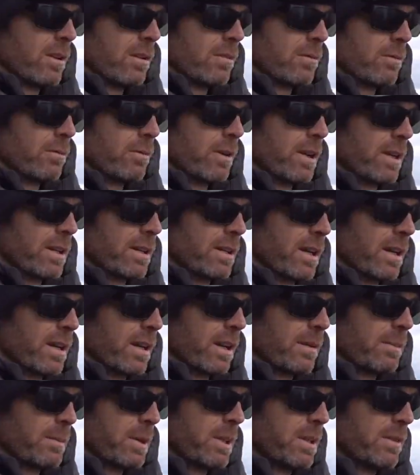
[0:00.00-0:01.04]
rated at,
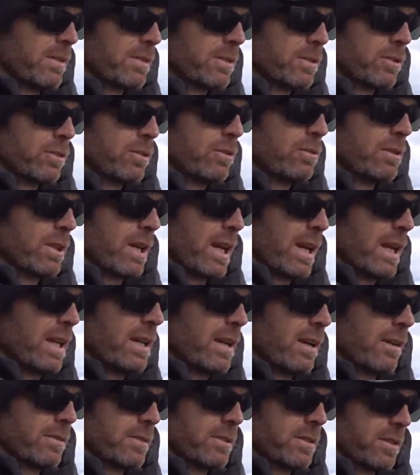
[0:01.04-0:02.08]
I believe it's 2 to 8
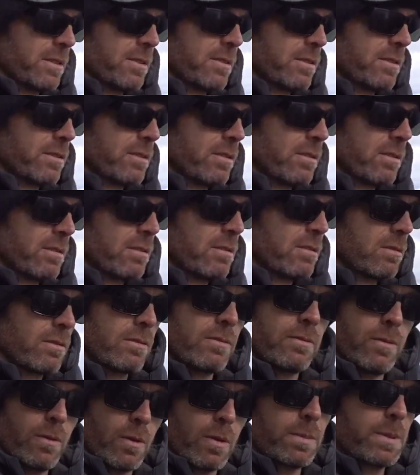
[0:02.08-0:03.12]
ounces,
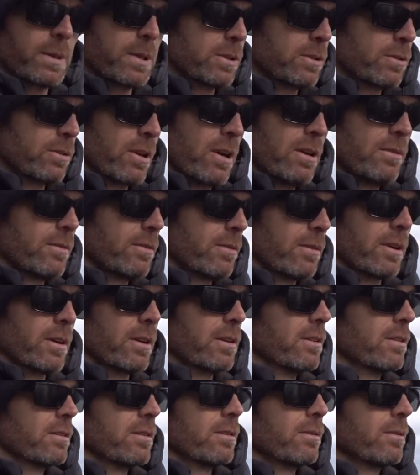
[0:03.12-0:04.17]
4-piece travel
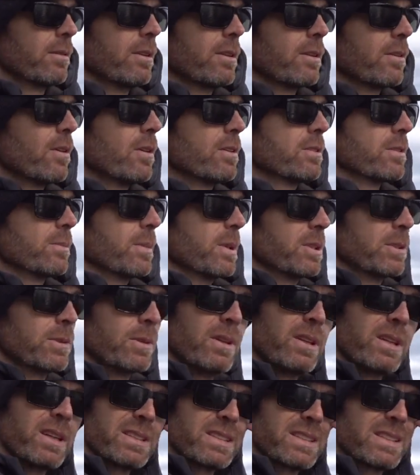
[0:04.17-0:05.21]
rod. They're really awesome. It's
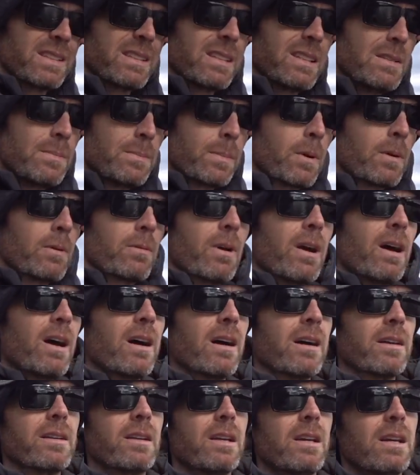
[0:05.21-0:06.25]
really a sleeper
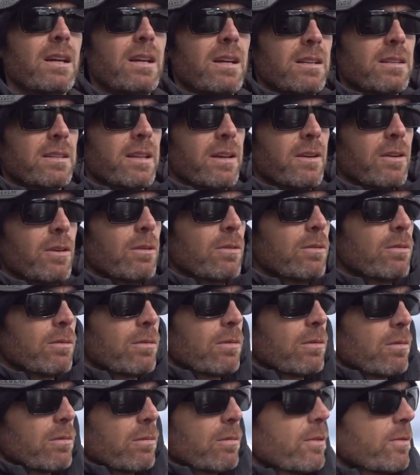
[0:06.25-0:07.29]
rod. They don't,
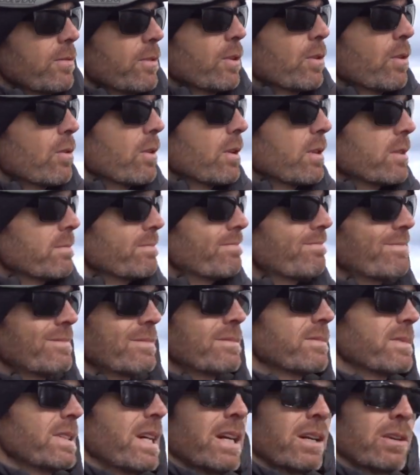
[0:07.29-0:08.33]
if you go on
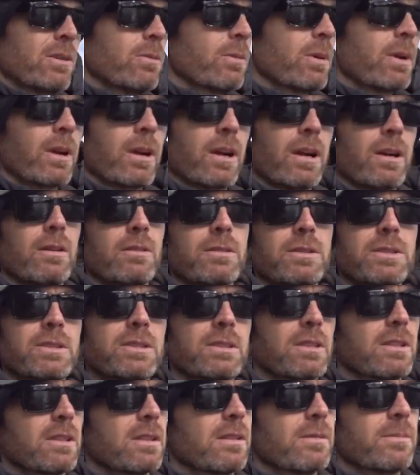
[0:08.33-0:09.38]
Tackle Warehouse,
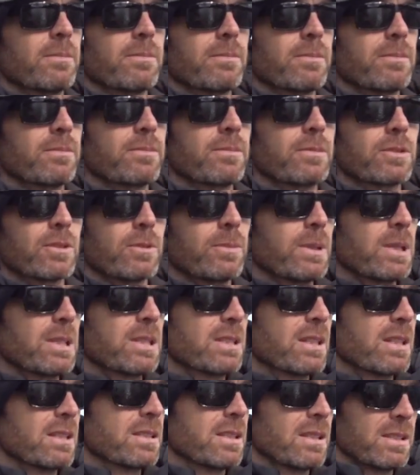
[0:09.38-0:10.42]
so many
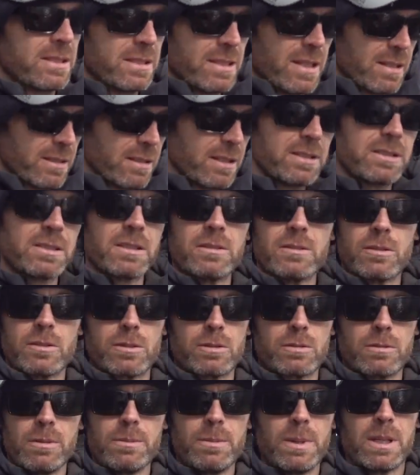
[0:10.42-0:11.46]
sites, it's not listed under
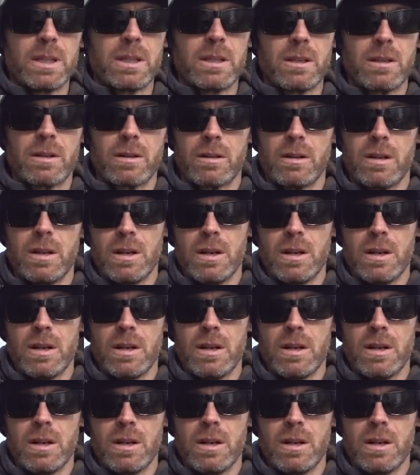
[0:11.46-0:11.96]
swimbait gear,